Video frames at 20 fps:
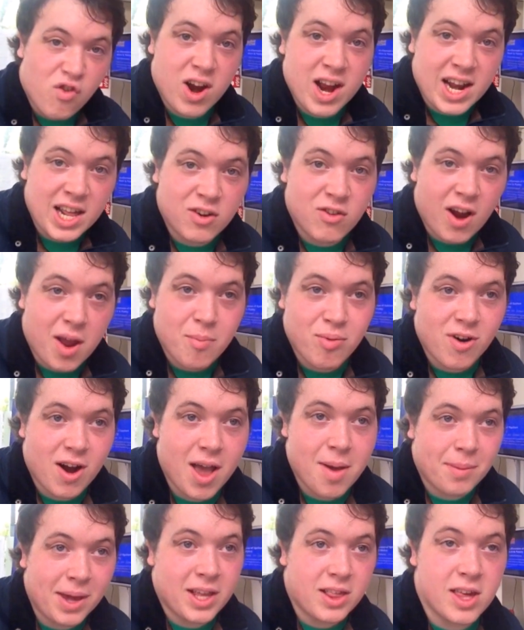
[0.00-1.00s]
Really great
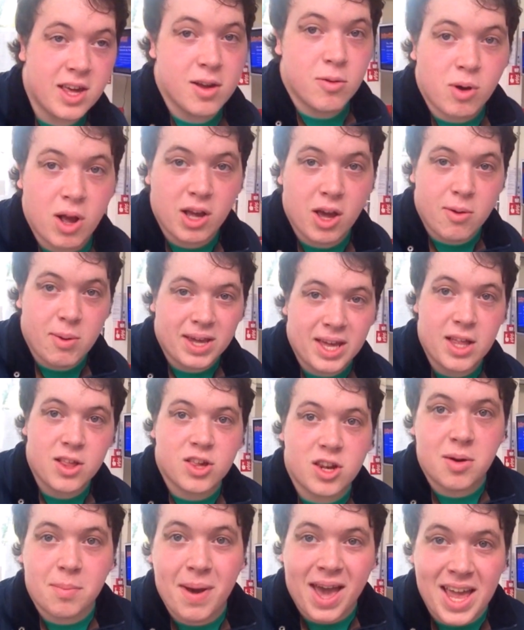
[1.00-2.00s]
prayer meeting, we're going
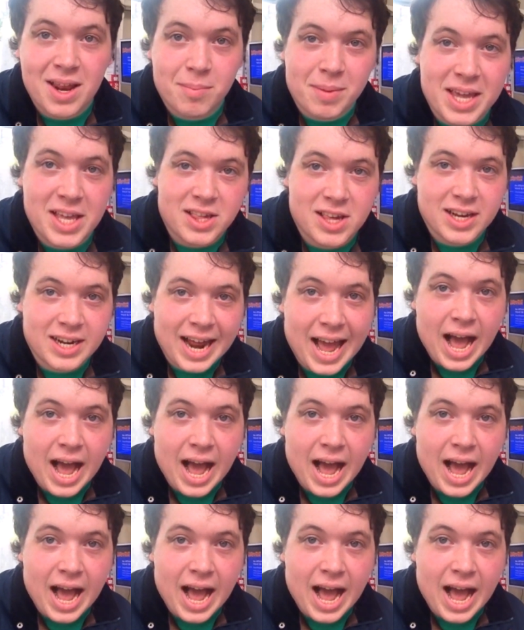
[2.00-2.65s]
into the main meeting